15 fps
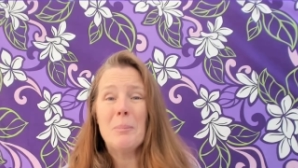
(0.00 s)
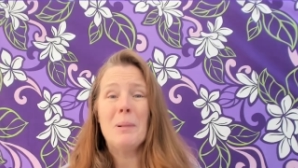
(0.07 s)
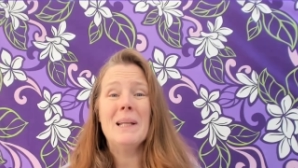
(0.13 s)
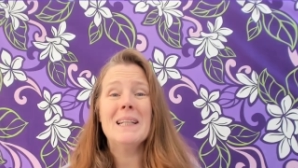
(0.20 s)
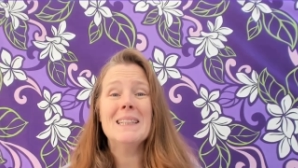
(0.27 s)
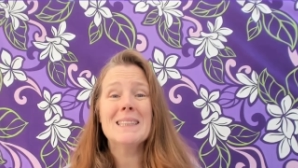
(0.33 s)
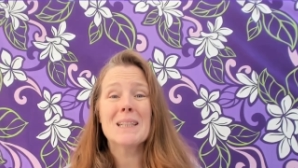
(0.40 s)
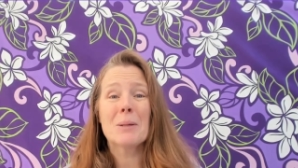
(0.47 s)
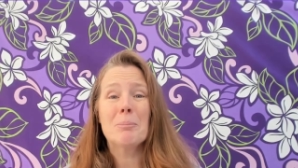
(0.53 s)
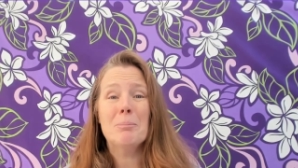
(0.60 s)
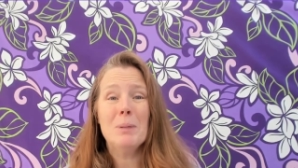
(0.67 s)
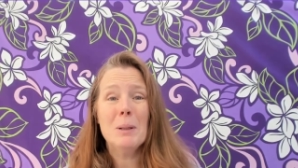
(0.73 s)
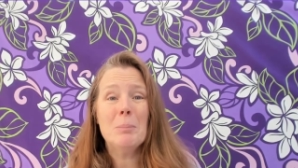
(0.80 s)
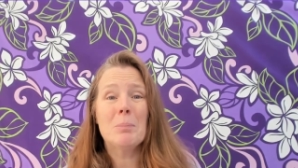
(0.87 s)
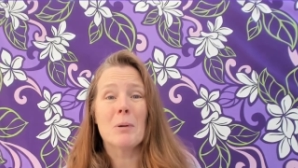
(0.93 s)
pleasing
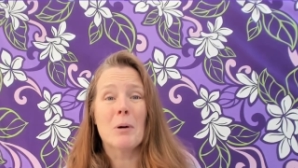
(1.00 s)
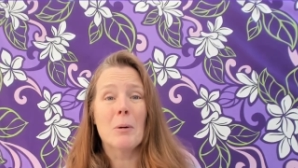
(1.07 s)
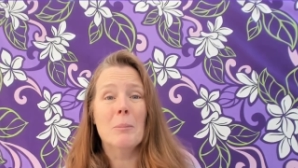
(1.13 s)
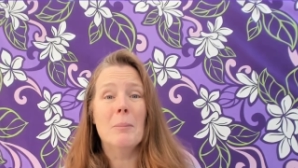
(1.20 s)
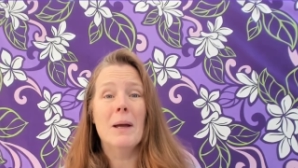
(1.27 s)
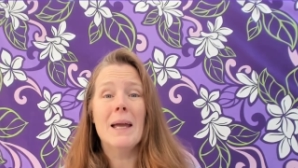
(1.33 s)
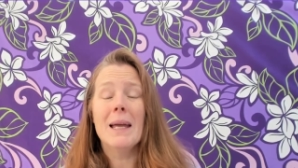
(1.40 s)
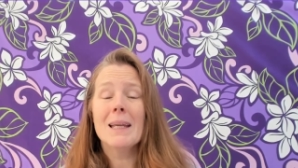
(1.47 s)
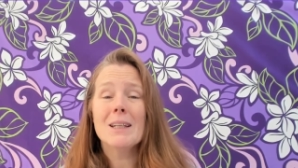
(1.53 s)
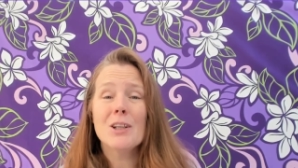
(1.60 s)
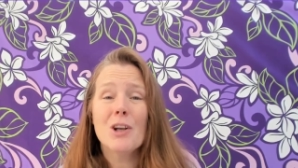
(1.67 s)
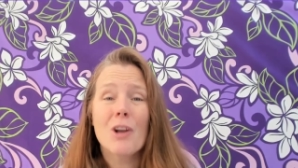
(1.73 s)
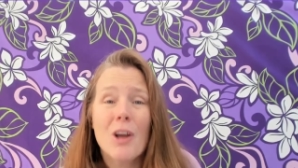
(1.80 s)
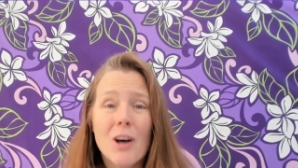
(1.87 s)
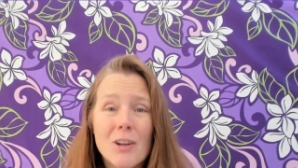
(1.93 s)
people may
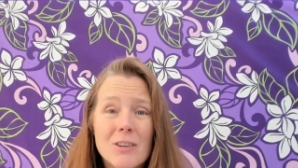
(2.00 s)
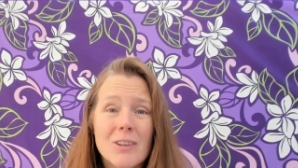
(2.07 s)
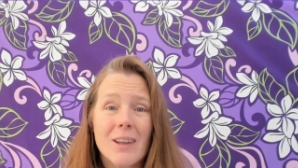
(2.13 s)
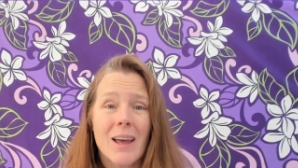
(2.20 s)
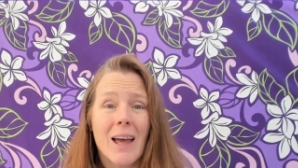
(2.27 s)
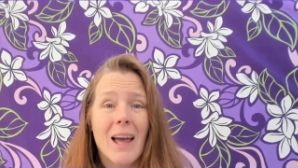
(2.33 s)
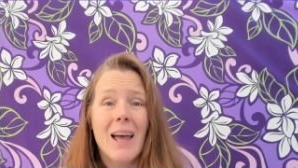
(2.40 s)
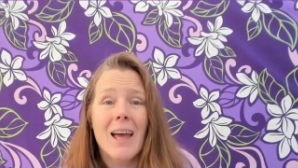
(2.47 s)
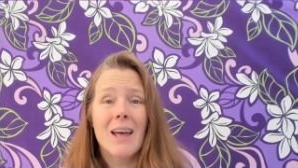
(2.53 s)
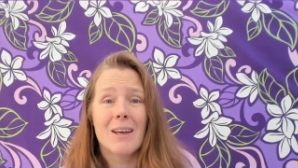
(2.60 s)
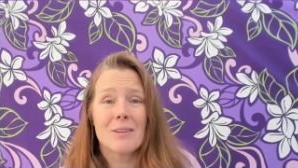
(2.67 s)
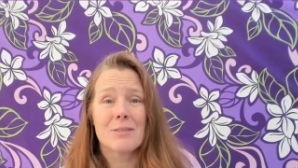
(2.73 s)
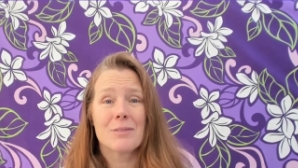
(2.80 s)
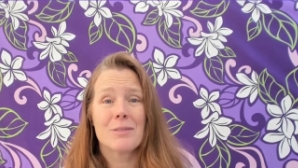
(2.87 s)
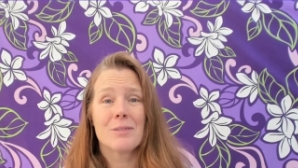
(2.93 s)
not
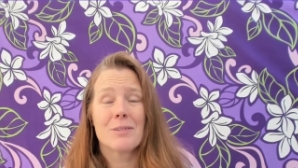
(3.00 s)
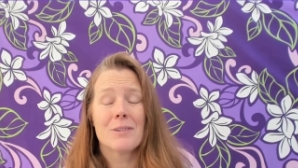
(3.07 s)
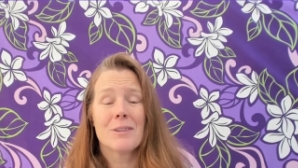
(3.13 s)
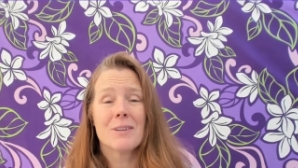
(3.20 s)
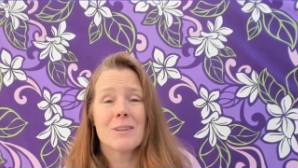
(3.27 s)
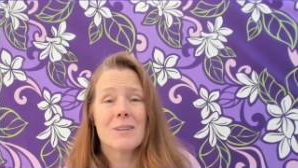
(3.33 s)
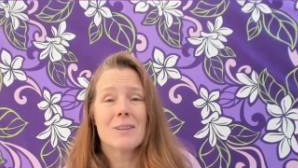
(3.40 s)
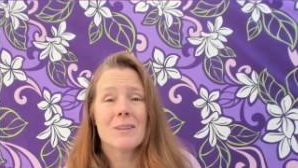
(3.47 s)
have,